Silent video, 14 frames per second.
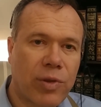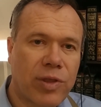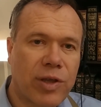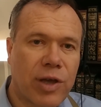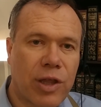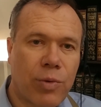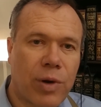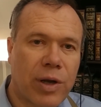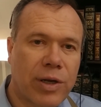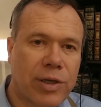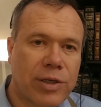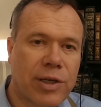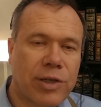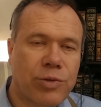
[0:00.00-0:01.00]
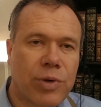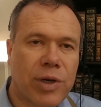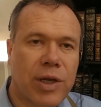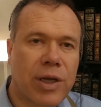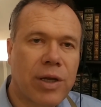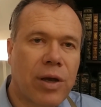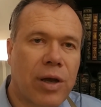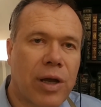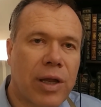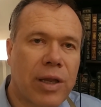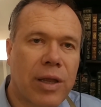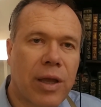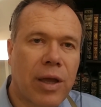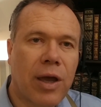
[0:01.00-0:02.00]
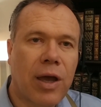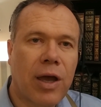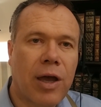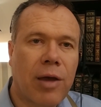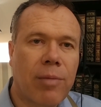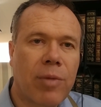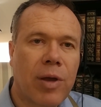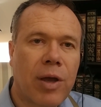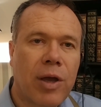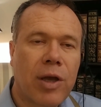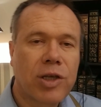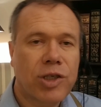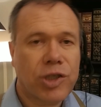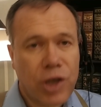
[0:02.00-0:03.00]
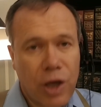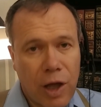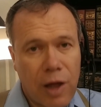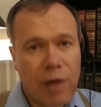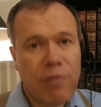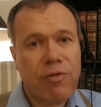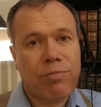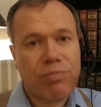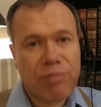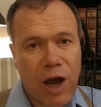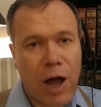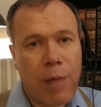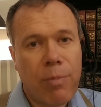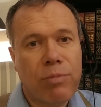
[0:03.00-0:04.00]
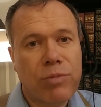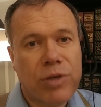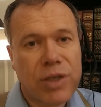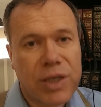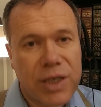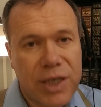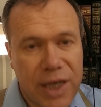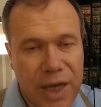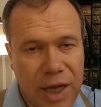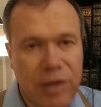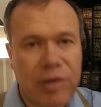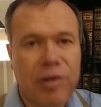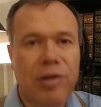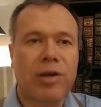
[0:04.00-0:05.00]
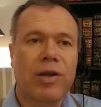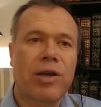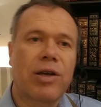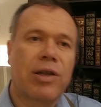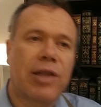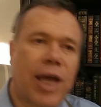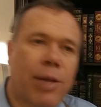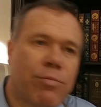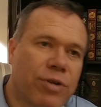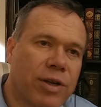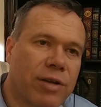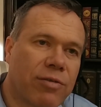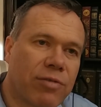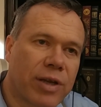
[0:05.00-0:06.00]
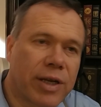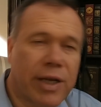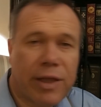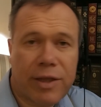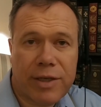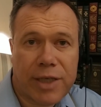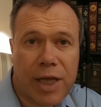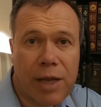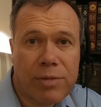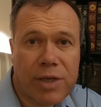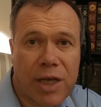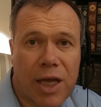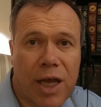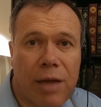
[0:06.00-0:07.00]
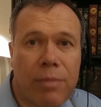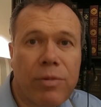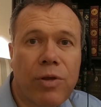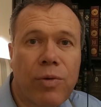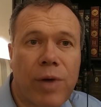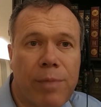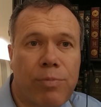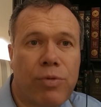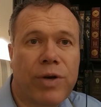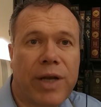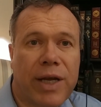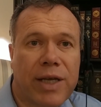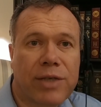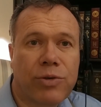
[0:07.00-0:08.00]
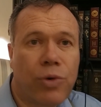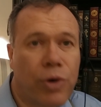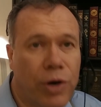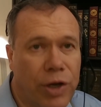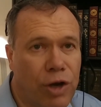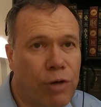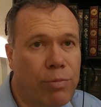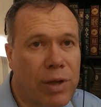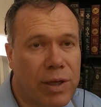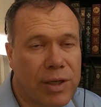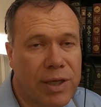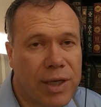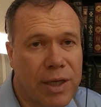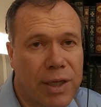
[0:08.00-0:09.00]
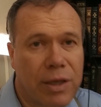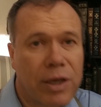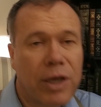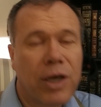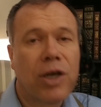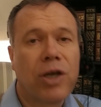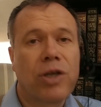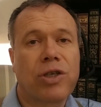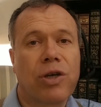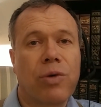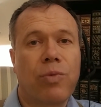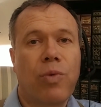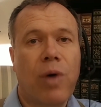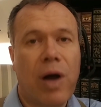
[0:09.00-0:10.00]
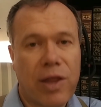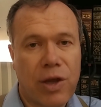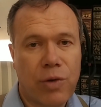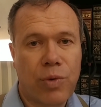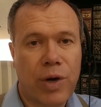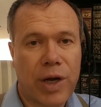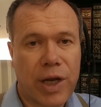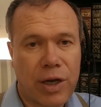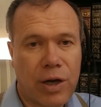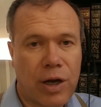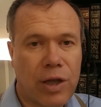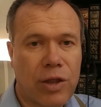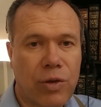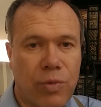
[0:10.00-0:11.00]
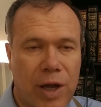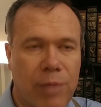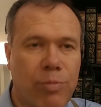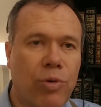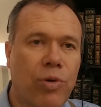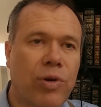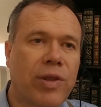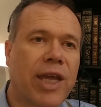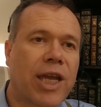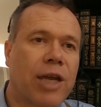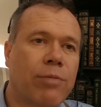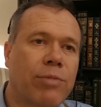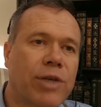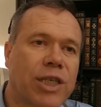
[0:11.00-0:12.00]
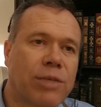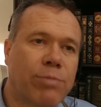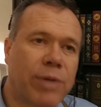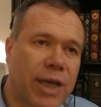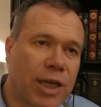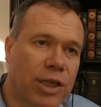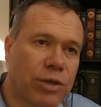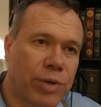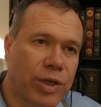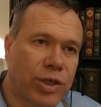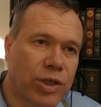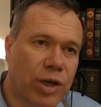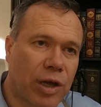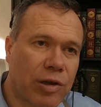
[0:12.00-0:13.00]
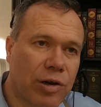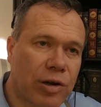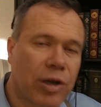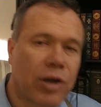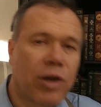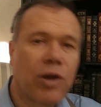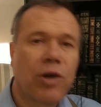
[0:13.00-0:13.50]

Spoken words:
what the other one is working on, solve problems together collaboratively. And at the same time, the whiteboard has audio built in, so while they're working on the whiteboard, they can be speaking to each other,